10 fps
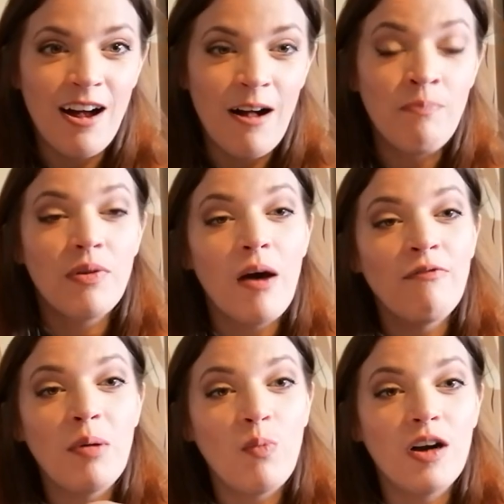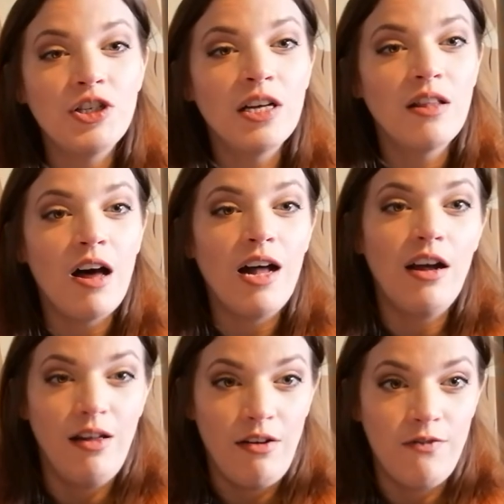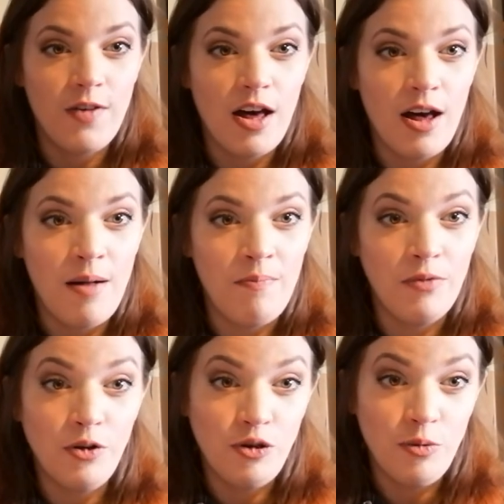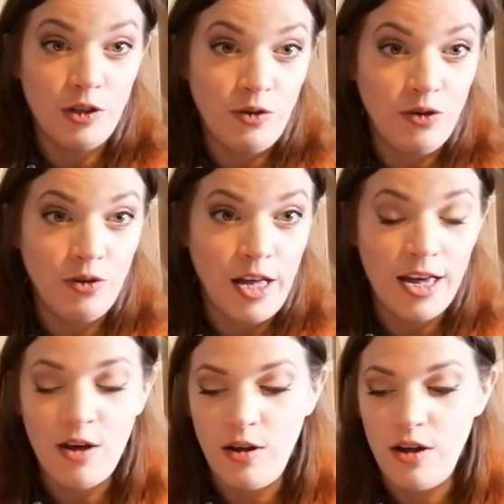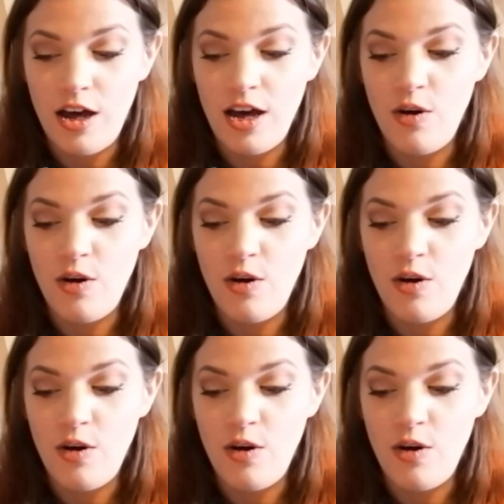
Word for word: Um, I've been watching a lot of um, YouTubers who do like uh,